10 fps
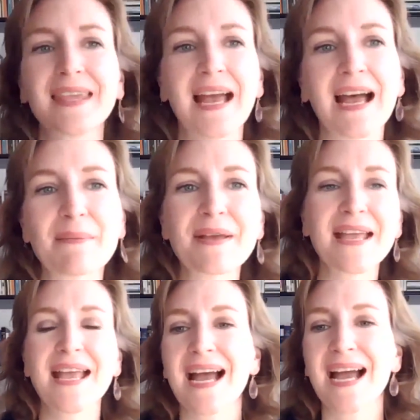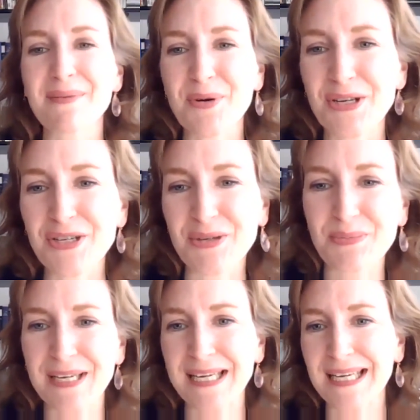I'm going to
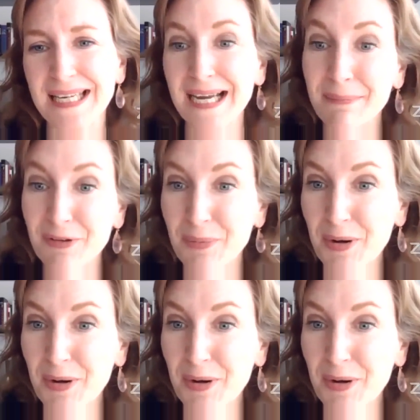read a couple of